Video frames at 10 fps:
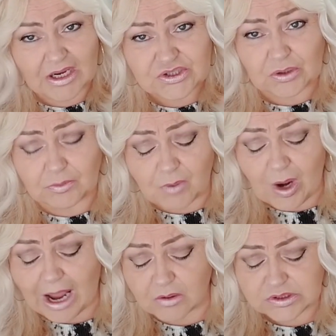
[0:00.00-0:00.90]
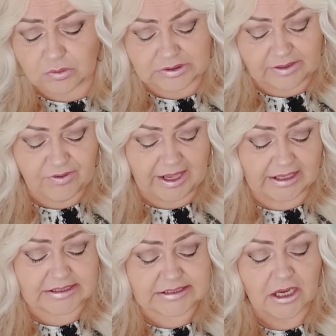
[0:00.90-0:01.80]
sort of more householdy
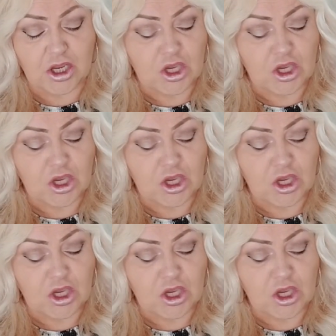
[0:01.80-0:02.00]
things.